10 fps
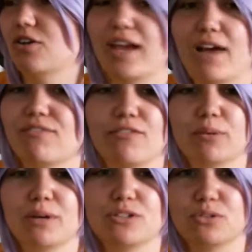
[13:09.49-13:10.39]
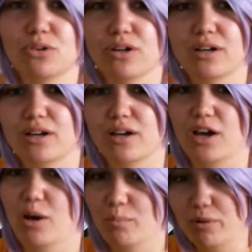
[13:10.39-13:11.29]
Or, like, I've never been to
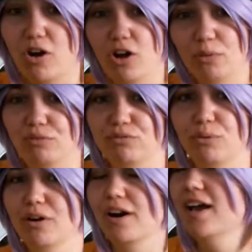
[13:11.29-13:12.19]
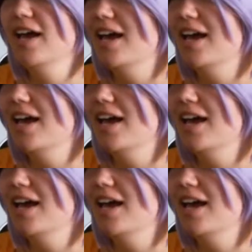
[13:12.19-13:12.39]
a ball before.